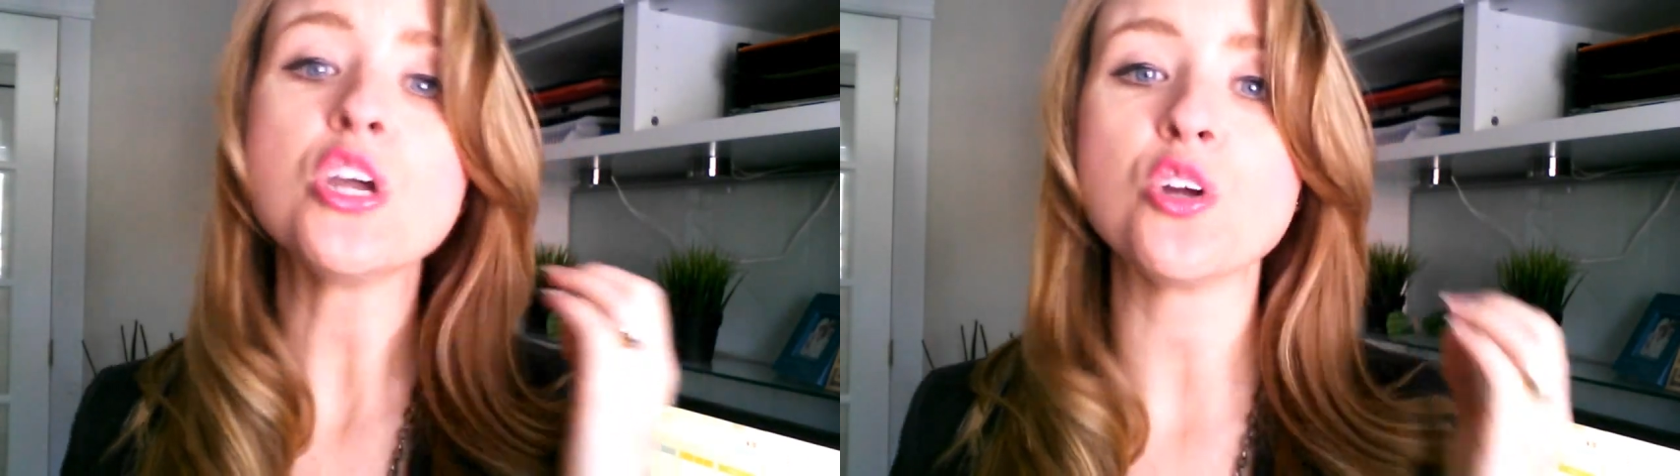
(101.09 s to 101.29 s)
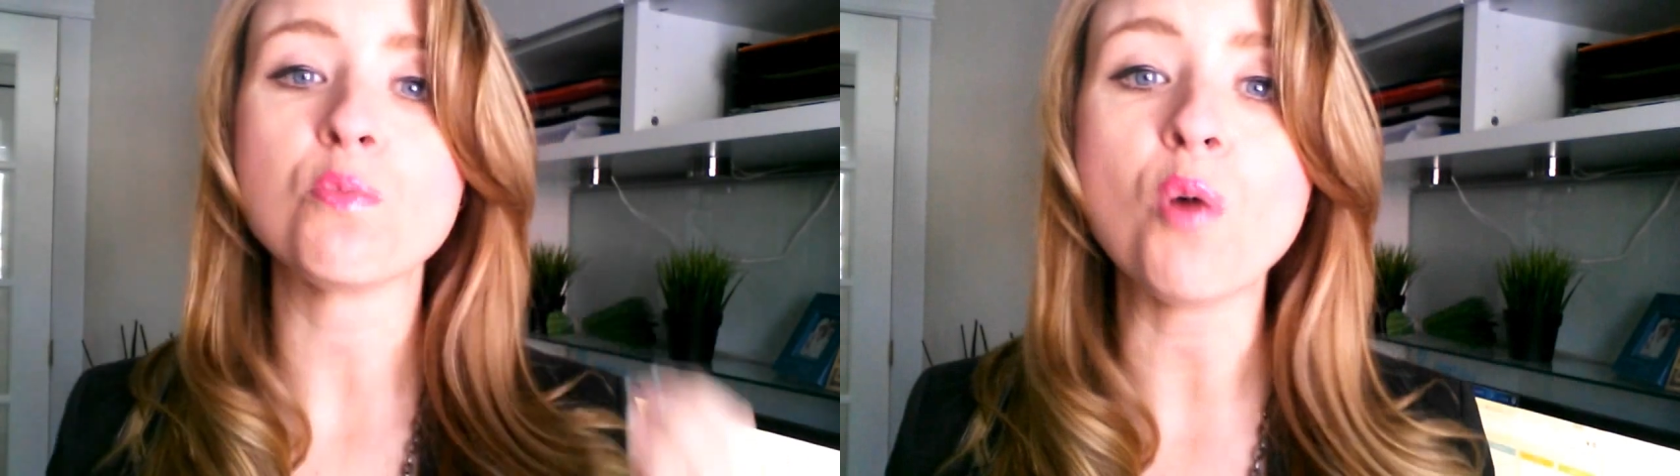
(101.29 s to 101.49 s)

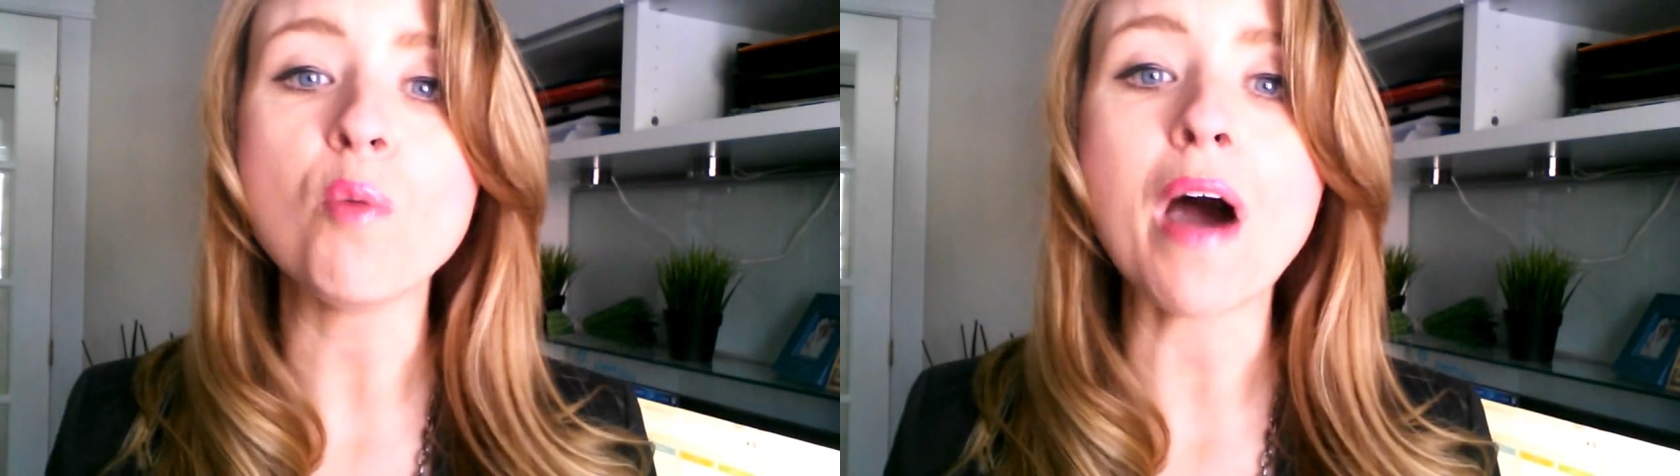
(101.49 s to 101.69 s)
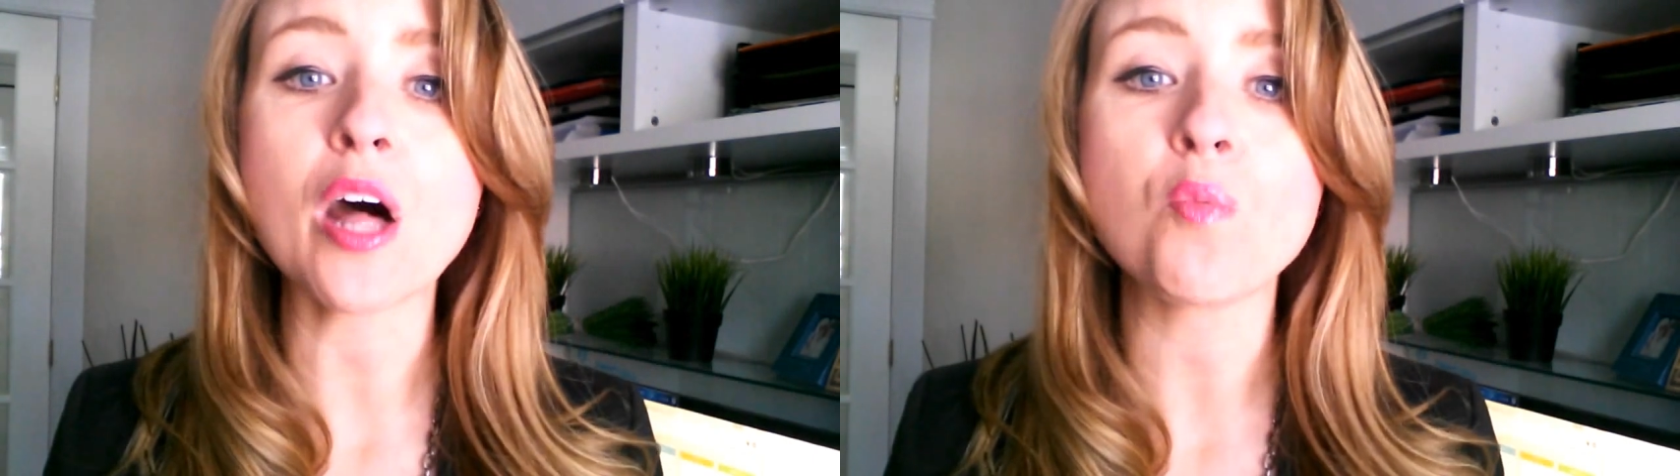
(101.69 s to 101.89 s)
your
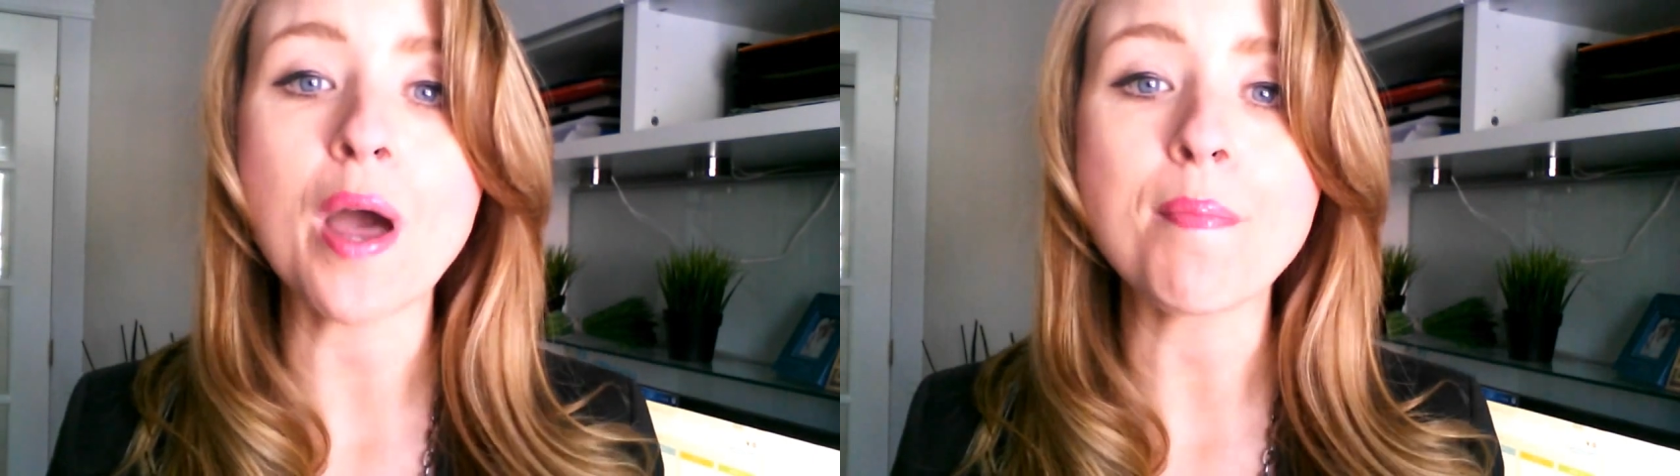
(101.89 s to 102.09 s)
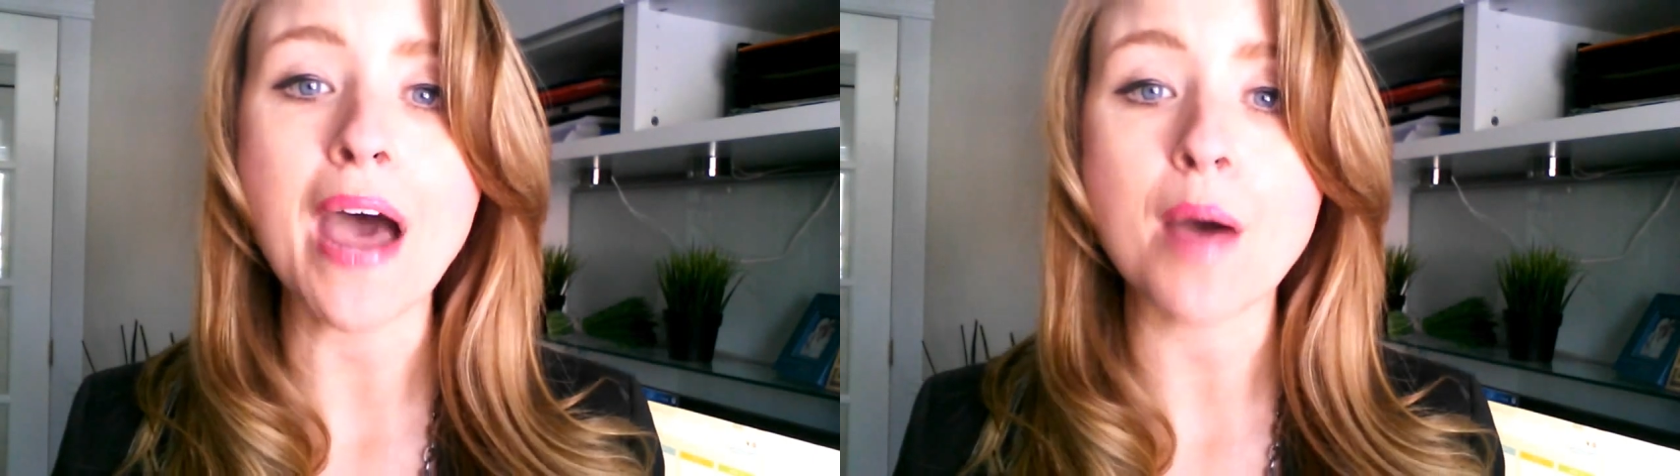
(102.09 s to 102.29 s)
mobile
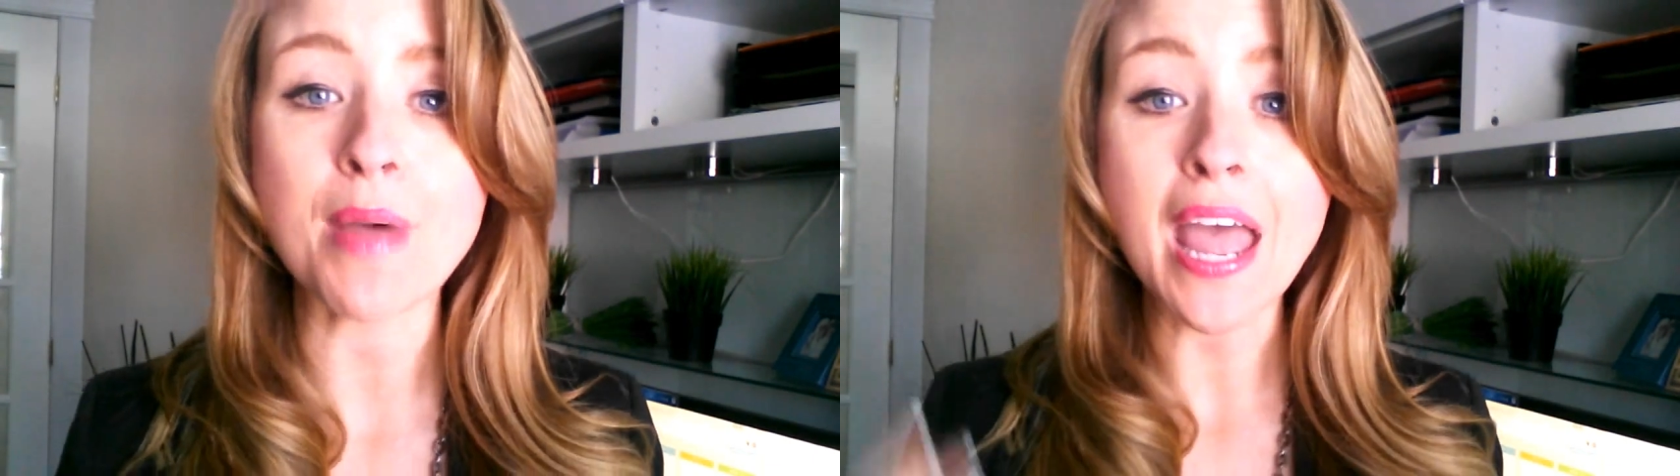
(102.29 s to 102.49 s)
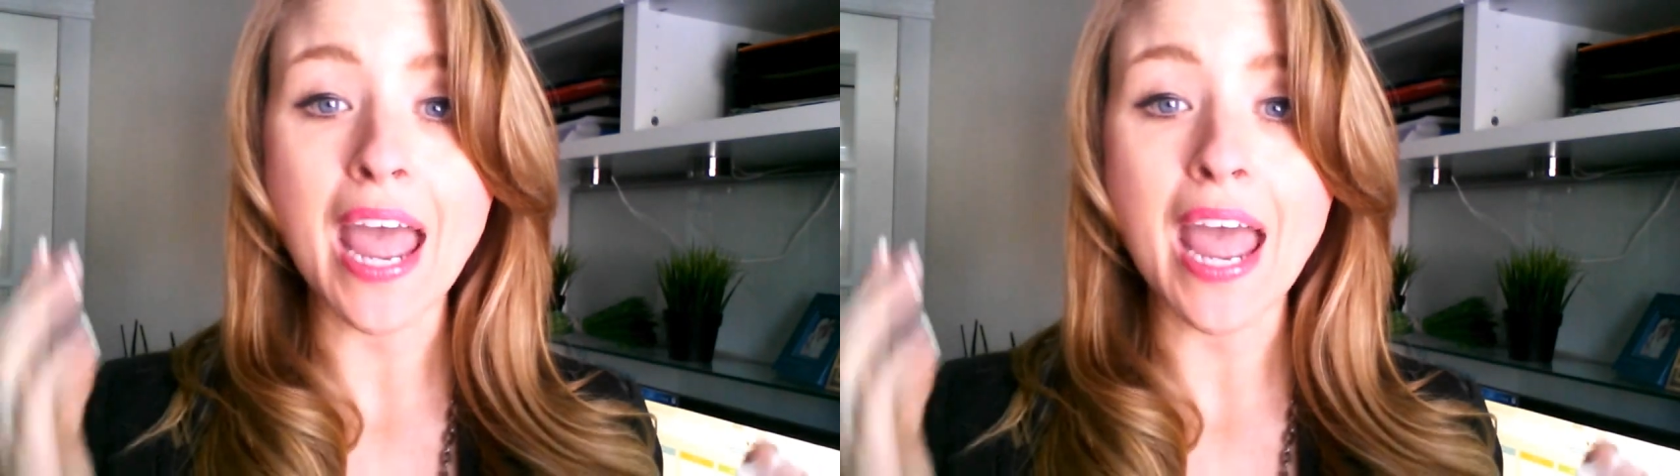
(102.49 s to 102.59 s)
web app